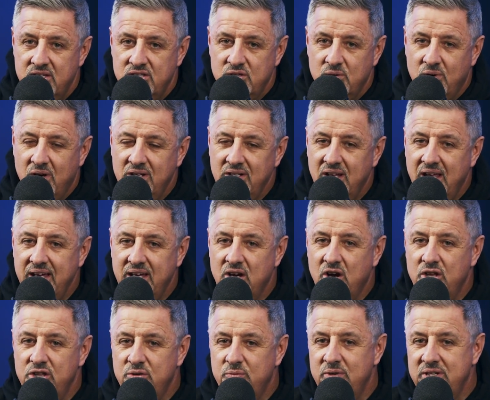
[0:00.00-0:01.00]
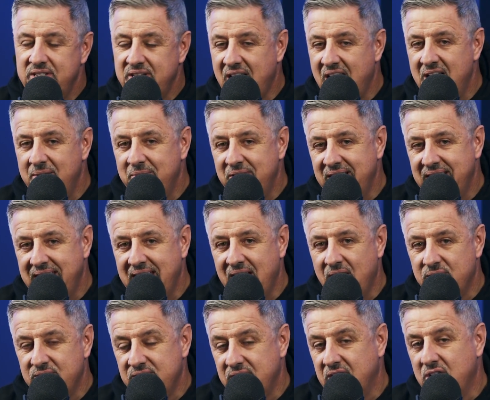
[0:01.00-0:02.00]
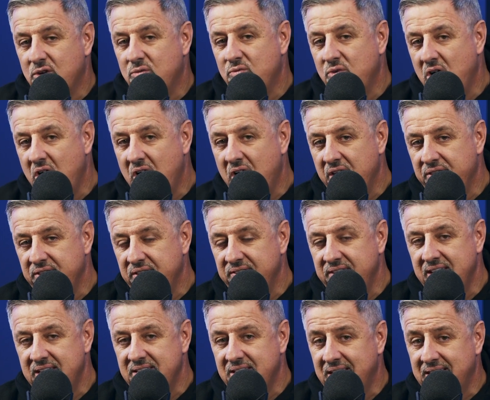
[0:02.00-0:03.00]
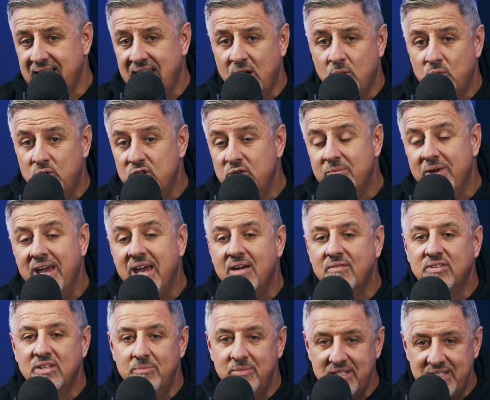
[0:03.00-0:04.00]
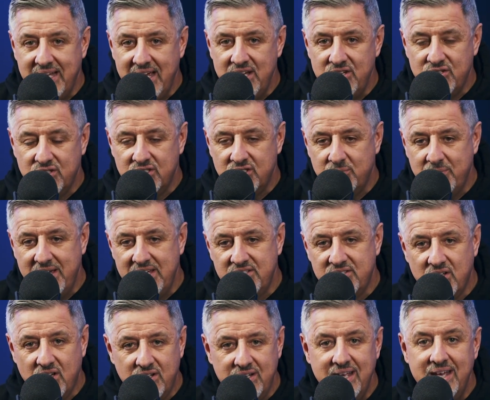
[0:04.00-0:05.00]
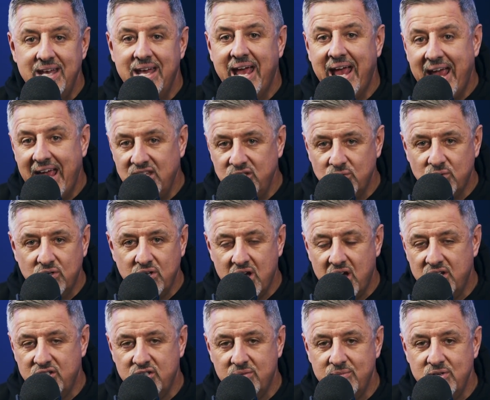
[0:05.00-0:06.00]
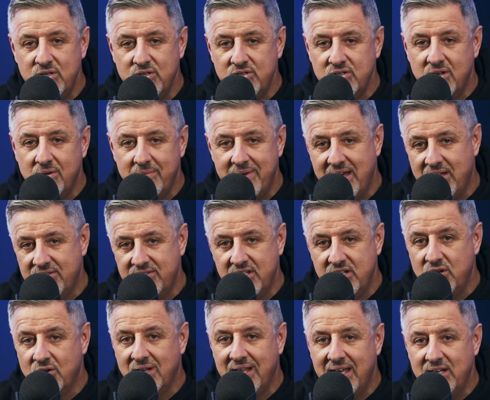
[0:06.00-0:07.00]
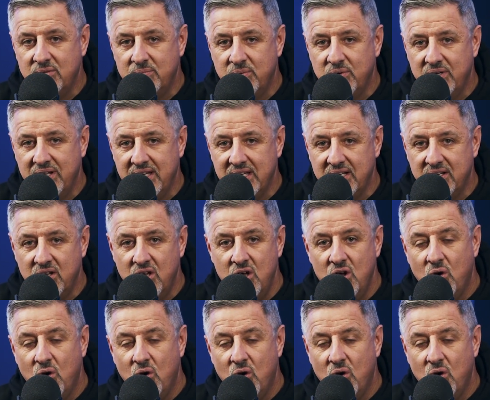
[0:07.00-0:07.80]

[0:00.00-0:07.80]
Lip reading: So unlike other retirement accounts like a Roth and things like that, where you may have limitations based on annual contribution amounts that you're allowed to put in,